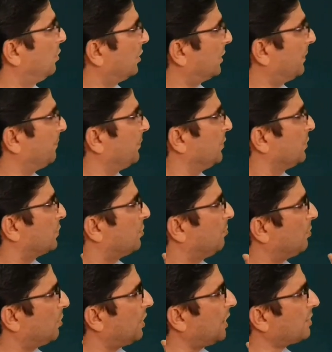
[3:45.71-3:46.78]
Okay, so
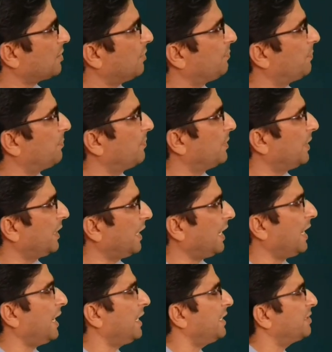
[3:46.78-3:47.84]
modulus of
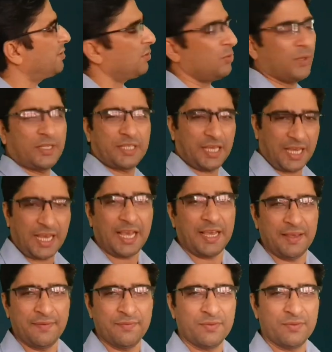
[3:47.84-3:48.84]
a is always a,